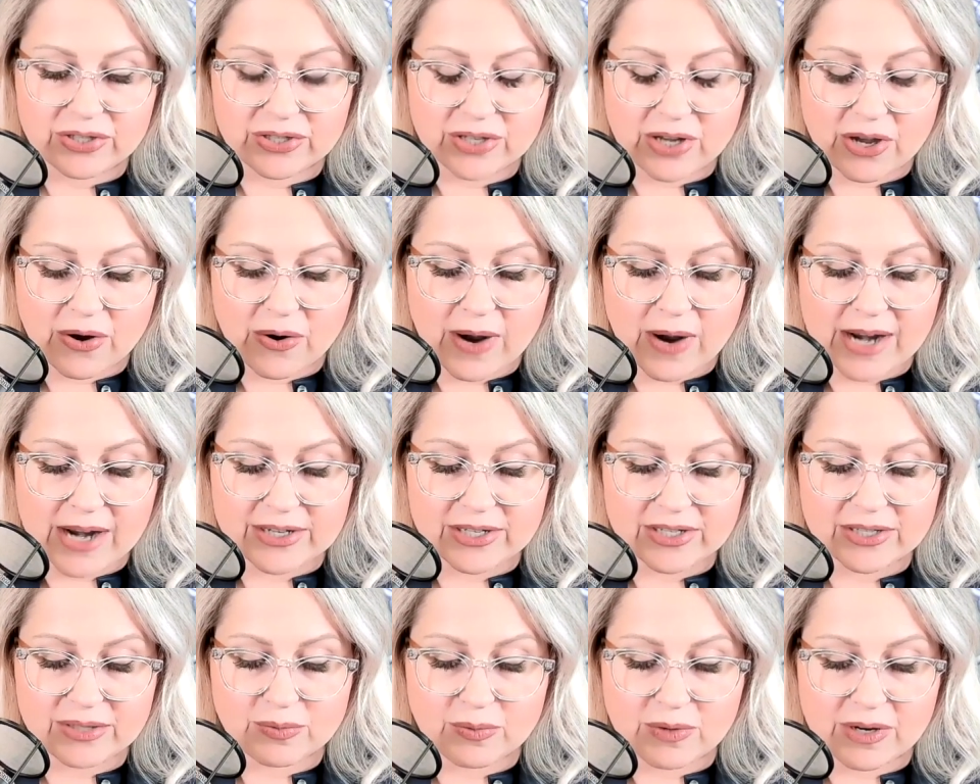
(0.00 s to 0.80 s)
So I
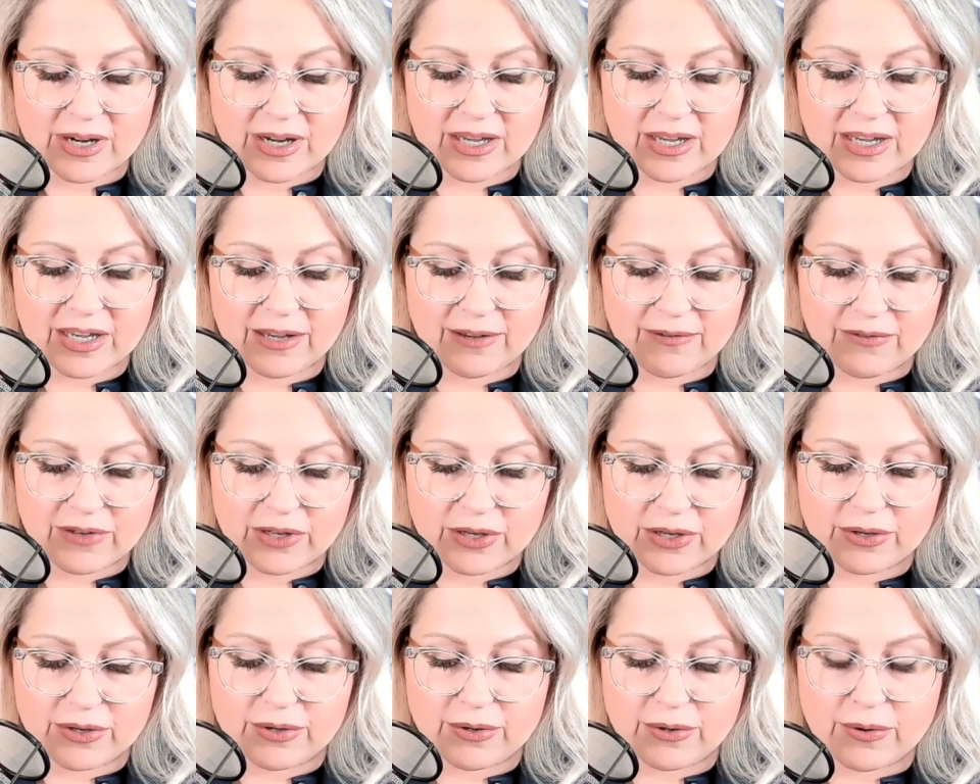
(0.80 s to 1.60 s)
just want to give
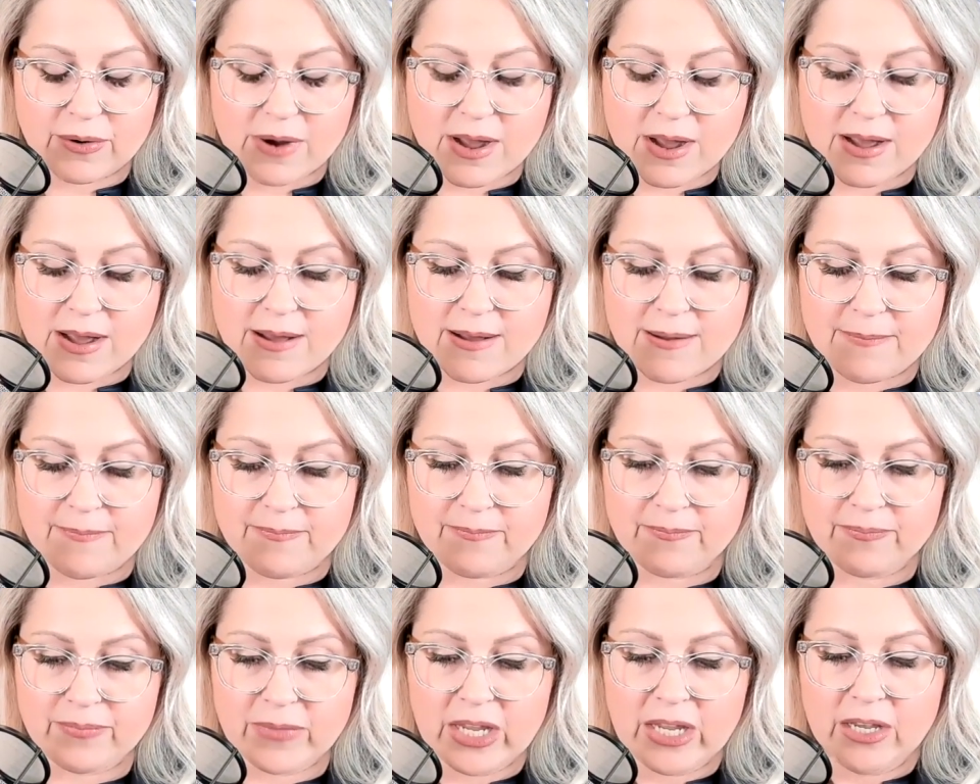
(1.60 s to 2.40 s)
you,
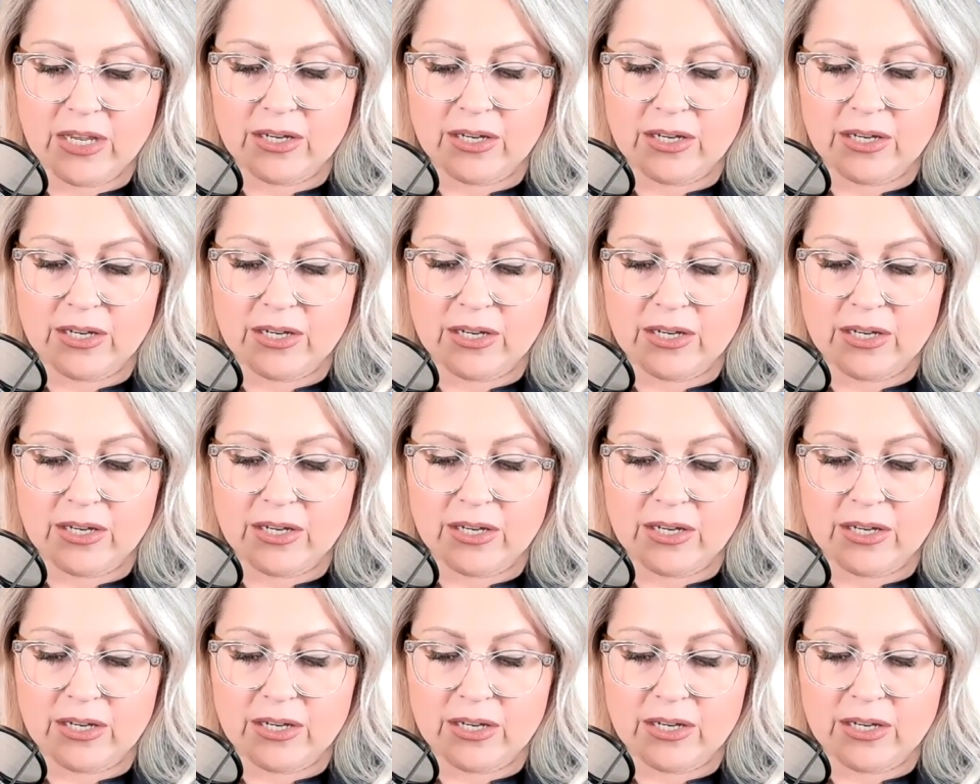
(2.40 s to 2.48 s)
um,